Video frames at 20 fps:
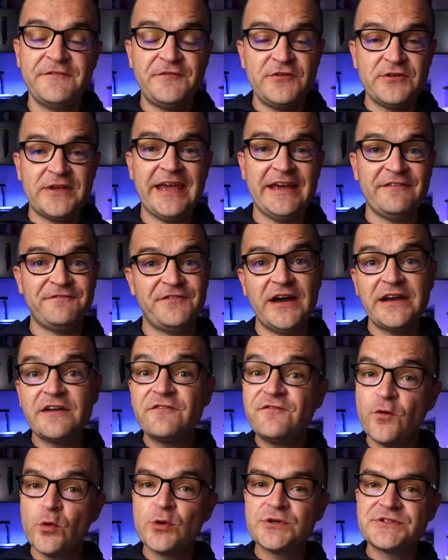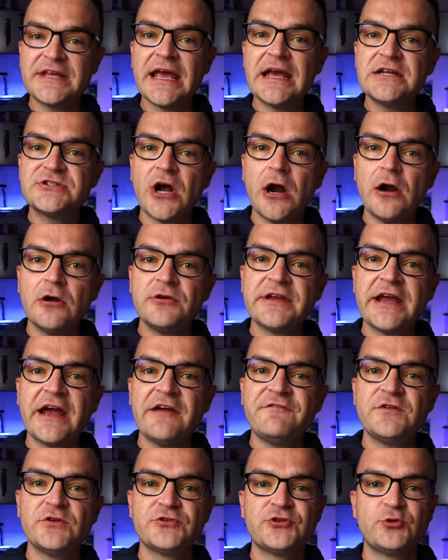If you can't find a four-stage
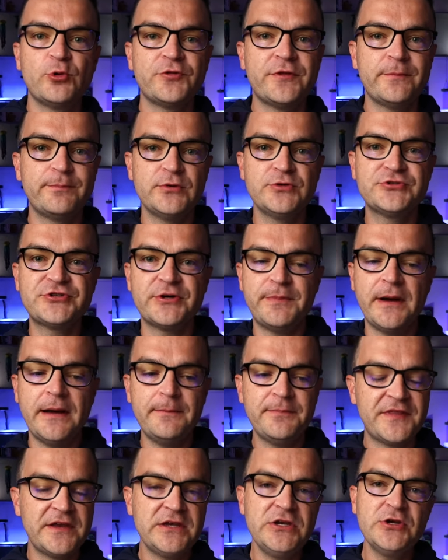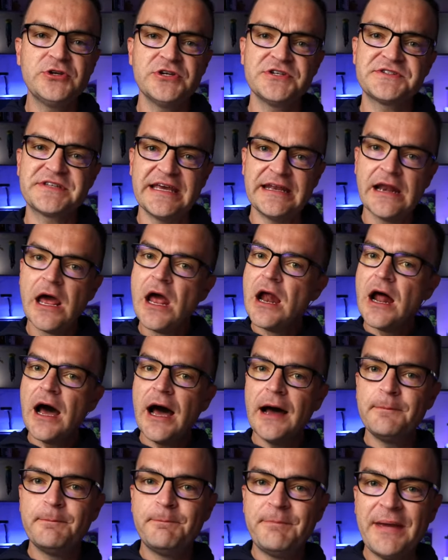RODI filter with a booster pump, then you can just get
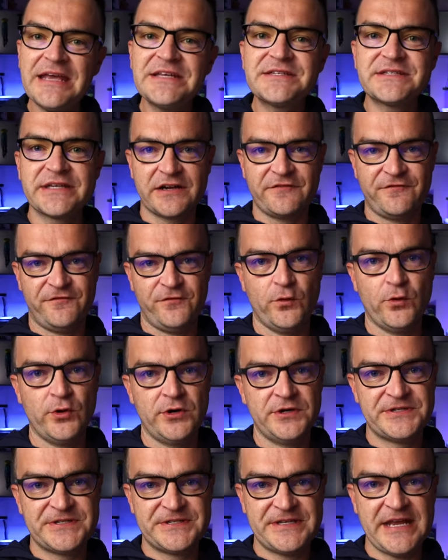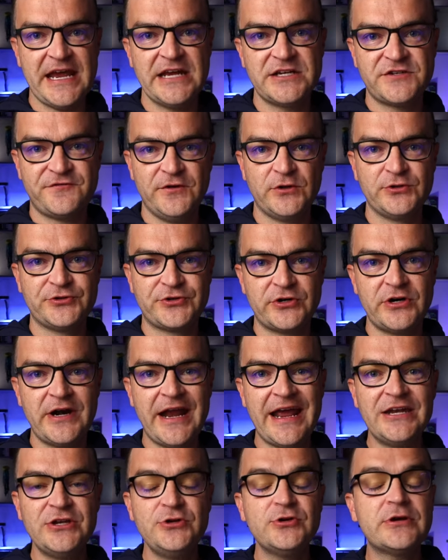a basic four stage filter
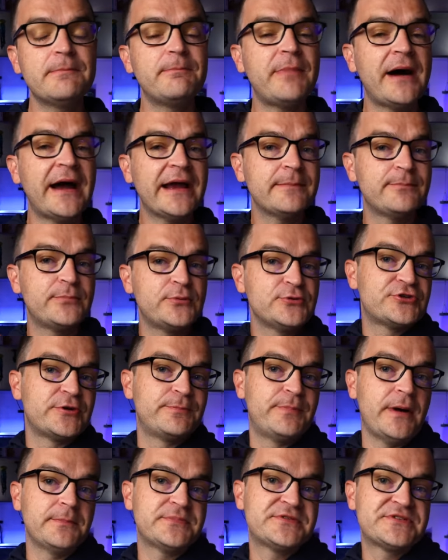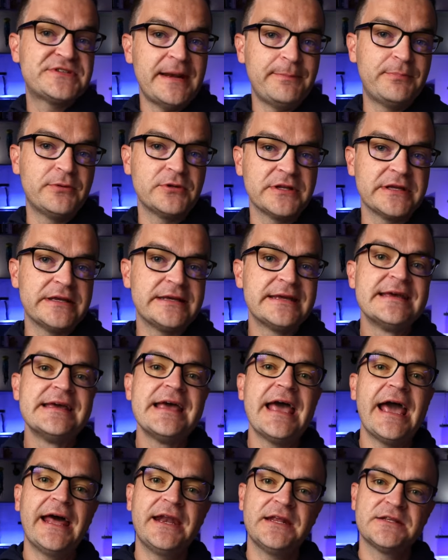and you can buy a booster pump separately
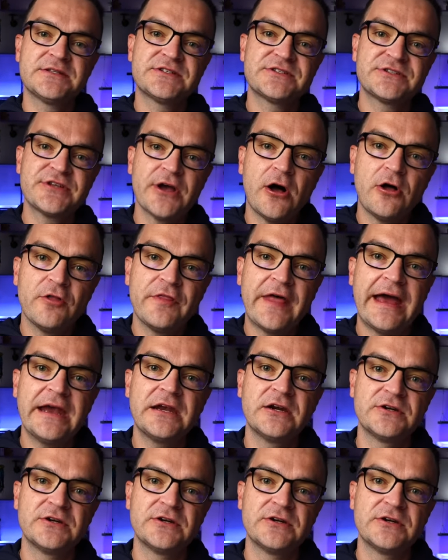and install that